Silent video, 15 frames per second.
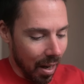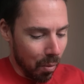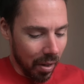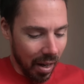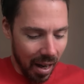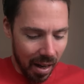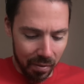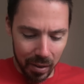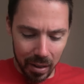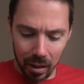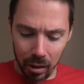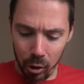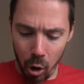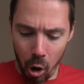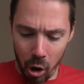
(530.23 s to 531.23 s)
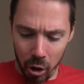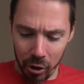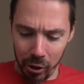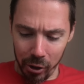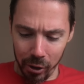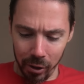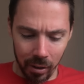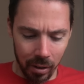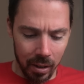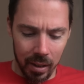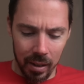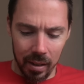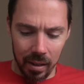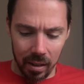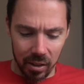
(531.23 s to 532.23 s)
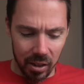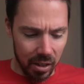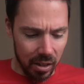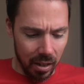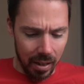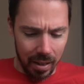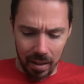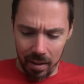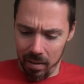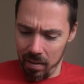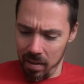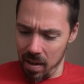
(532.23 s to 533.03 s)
I would have it longer because it's like